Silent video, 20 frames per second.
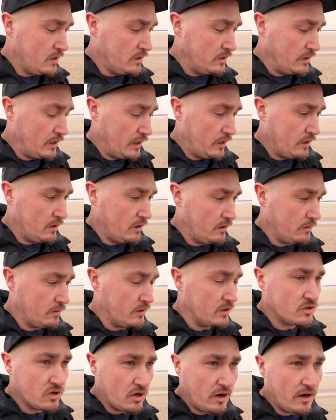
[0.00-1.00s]
yeah, I'm going
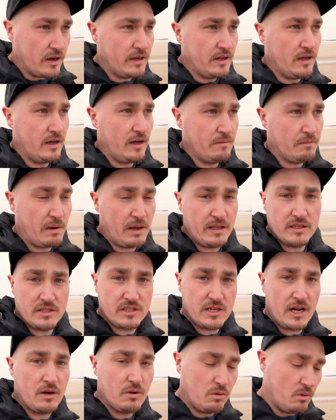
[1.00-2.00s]
to try and make this
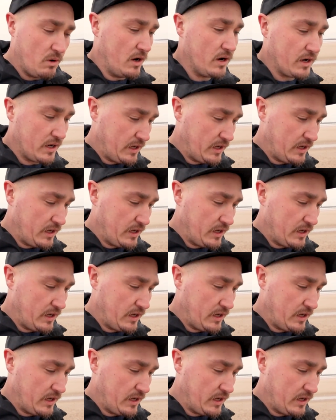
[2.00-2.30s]
channel work